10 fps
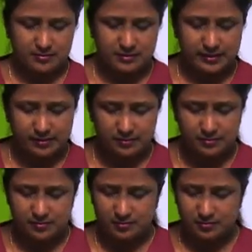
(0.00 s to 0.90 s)
then
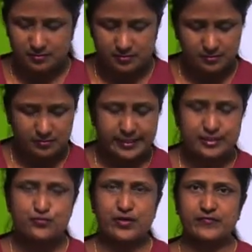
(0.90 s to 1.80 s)

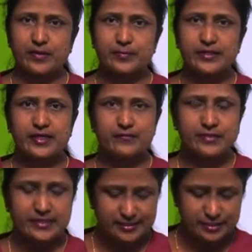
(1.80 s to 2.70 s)
next we have completed
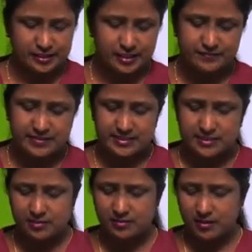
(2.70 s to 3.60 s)
with adjectives
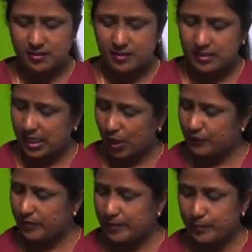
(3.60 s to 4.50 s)
lesson. Now
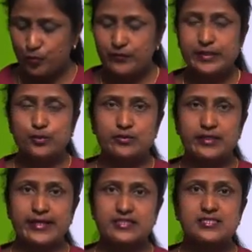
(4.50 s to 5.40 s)
we will be moving to the
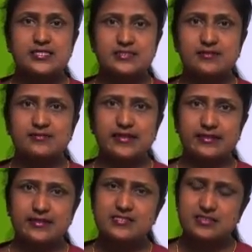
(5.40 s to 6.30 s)
next lesson, that
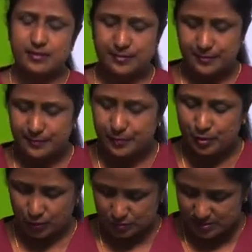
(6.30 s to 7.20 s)
is
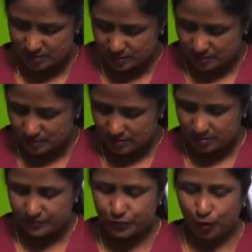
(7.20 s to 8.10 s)
pronouns.
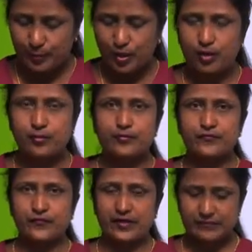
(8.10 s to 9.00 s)
From your
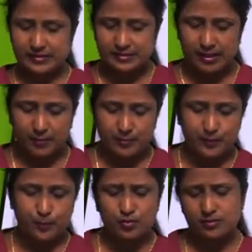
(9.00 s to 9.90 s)
Fun with Grammar
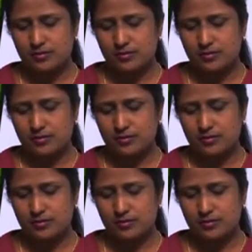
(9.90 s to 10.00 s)
book,